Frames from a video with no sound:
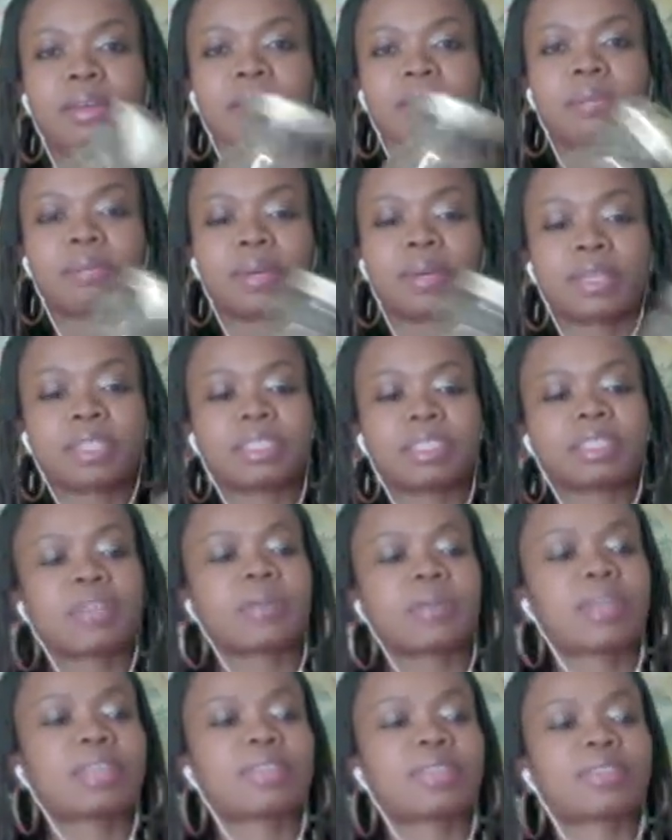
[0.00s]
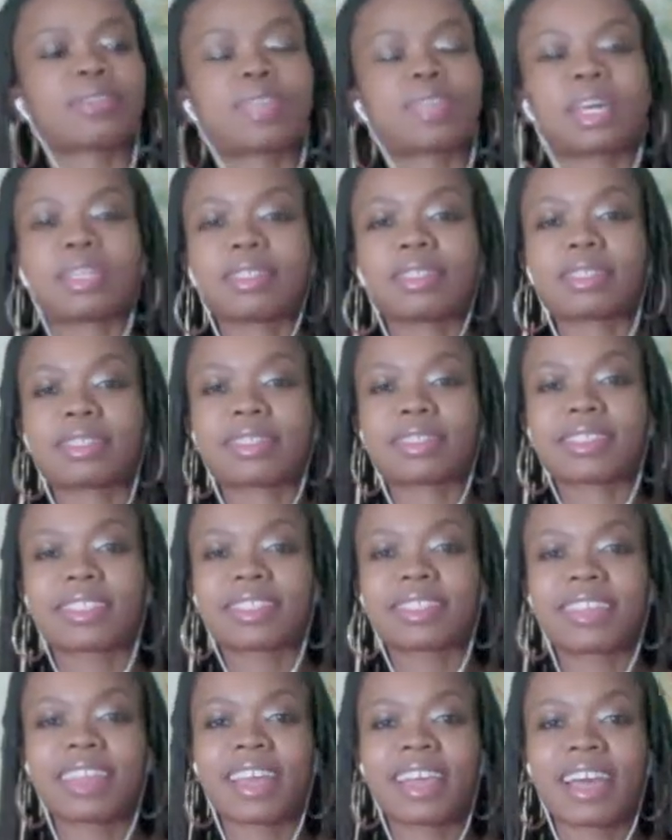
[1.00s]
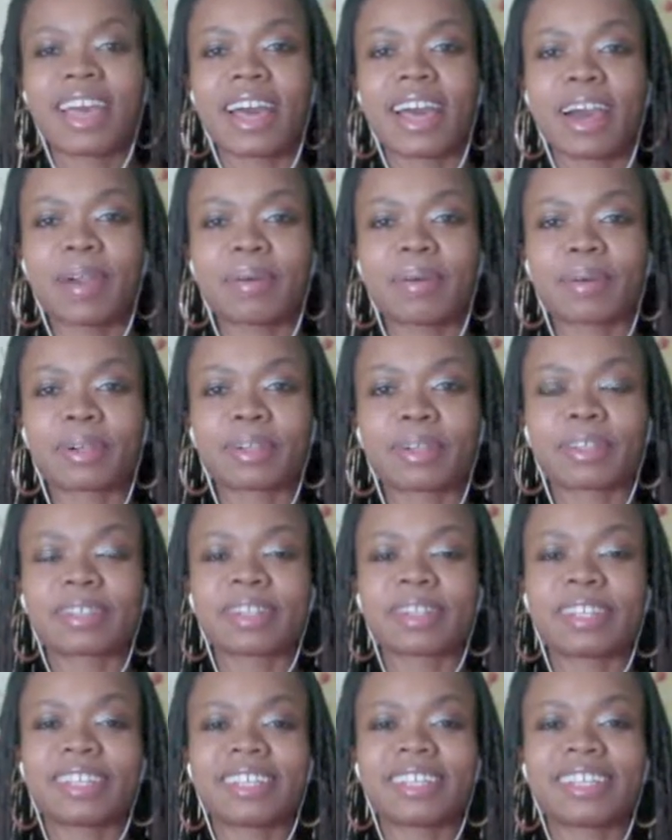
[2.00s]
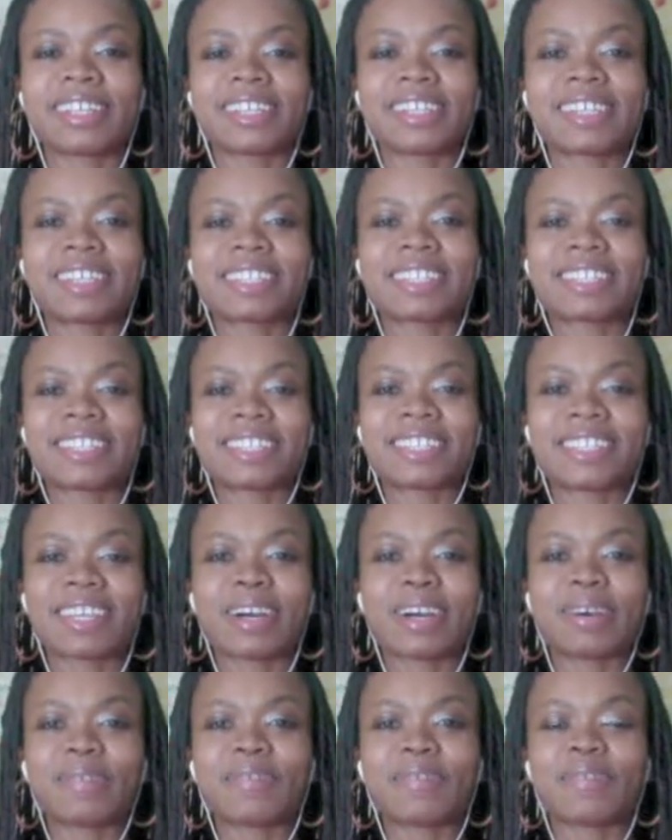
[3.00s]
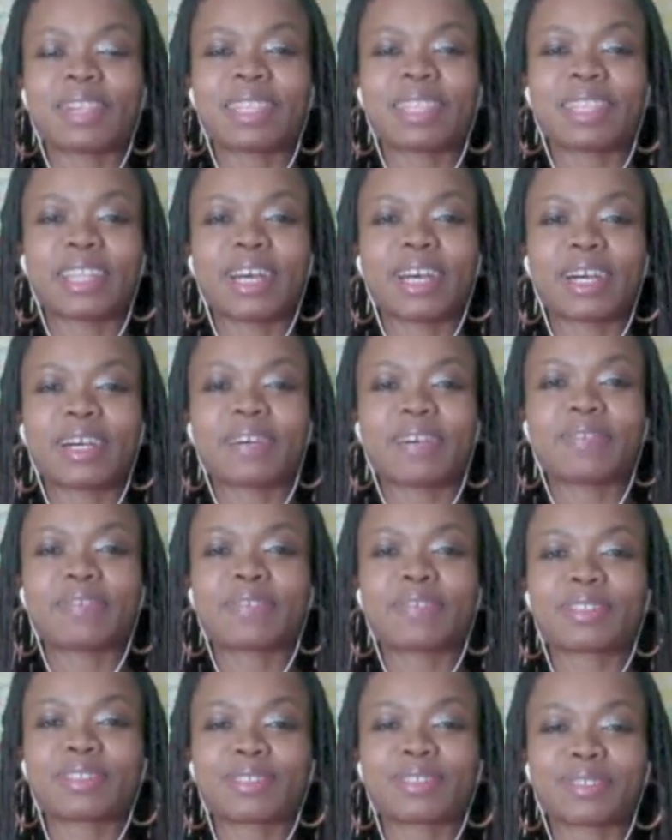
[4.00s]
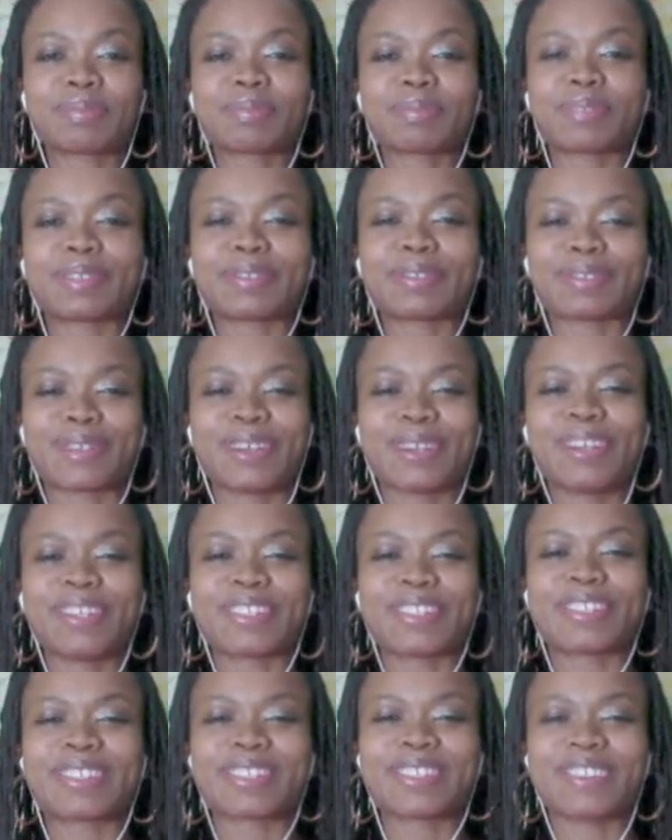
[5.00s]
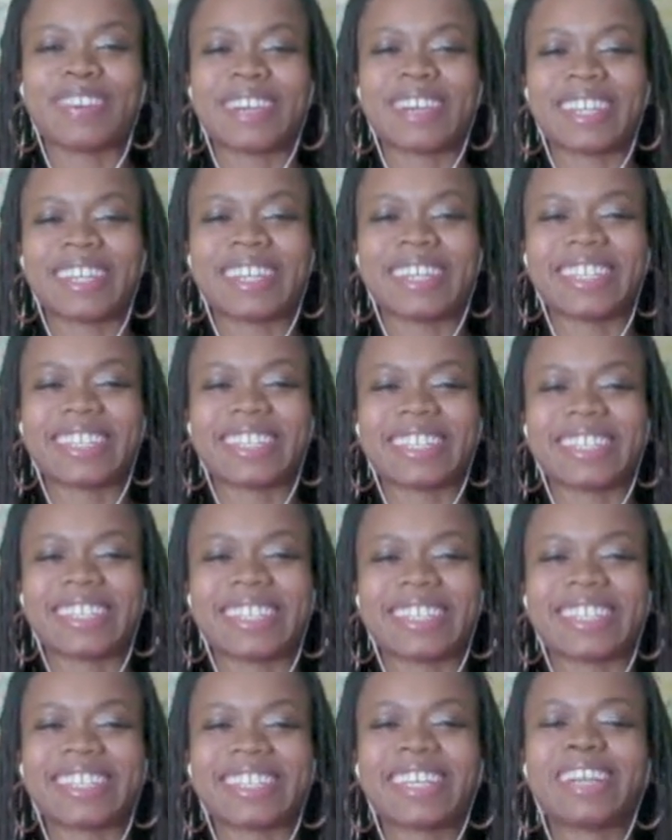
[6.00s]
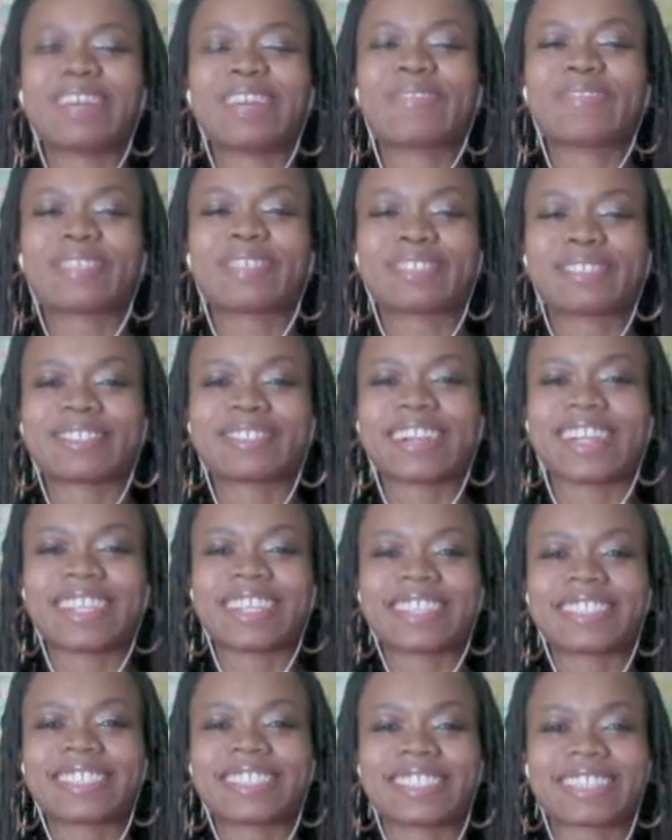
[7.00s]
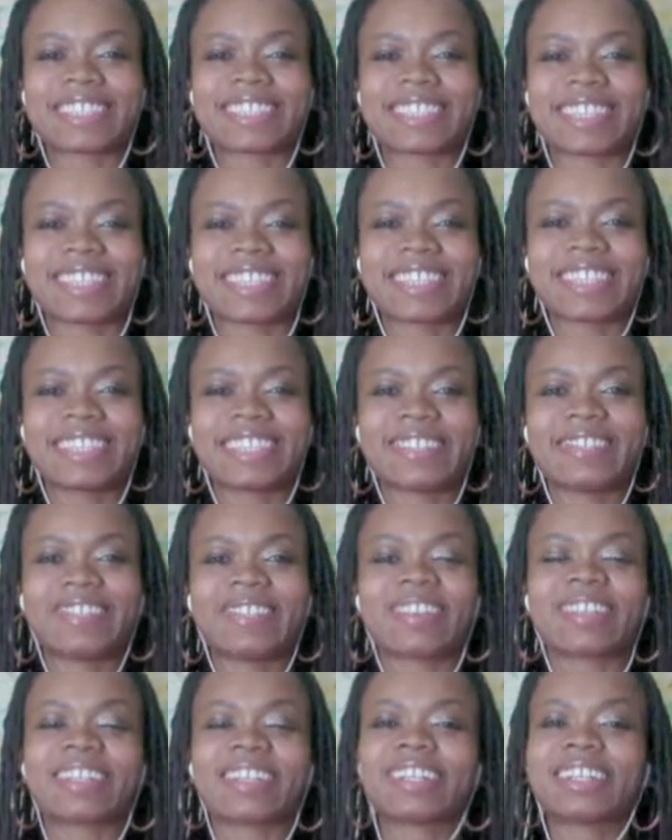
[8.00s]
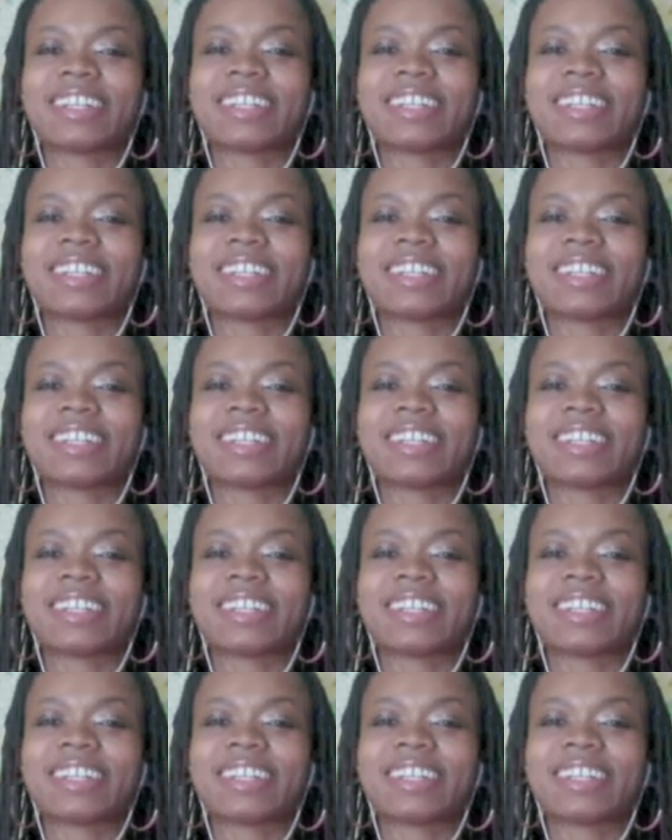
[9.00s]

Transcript: But okay, so that's our self-love triple rose oil for dry itchy skin, or